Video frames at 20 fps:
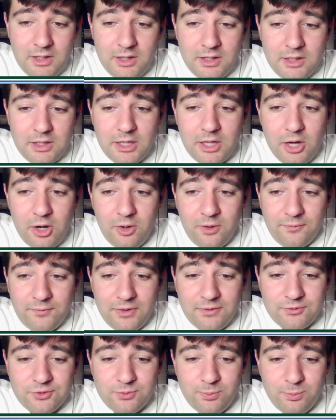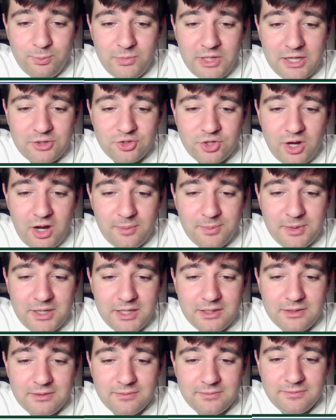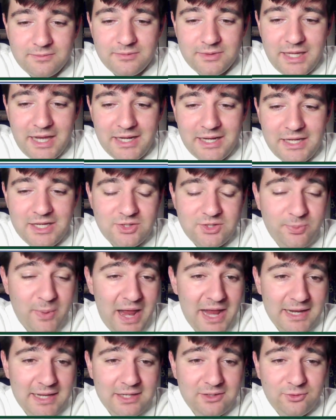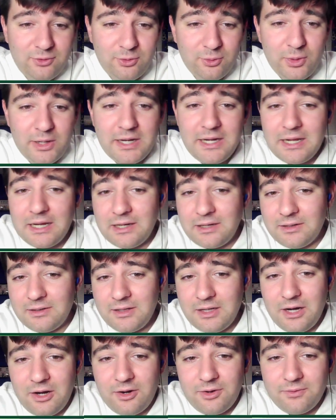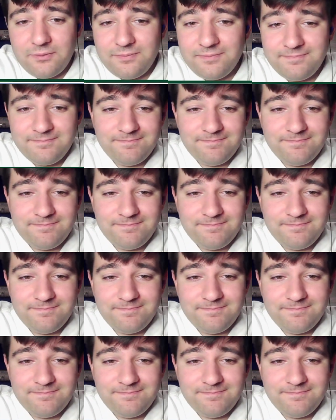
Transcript: you know, if, if Nick Chubb can get eased back into it and, you know,